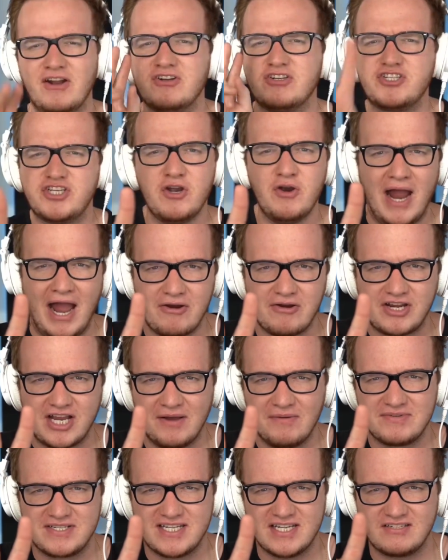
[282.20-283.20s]
There's two
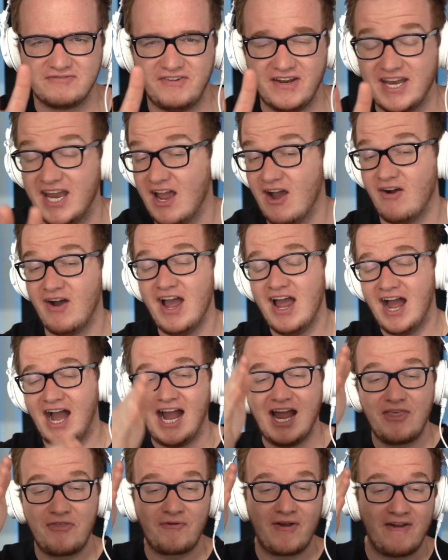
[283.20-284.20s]
outcomes to this video.
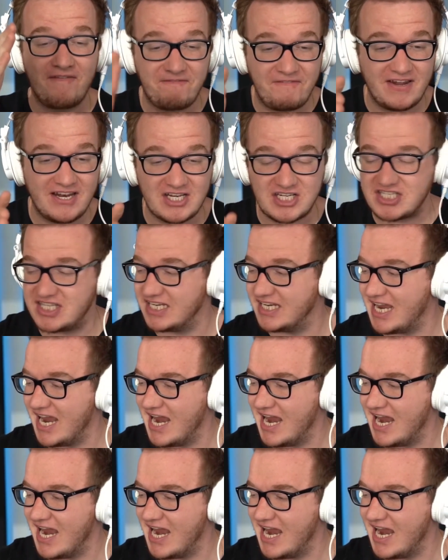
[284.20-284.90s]
Either I finish the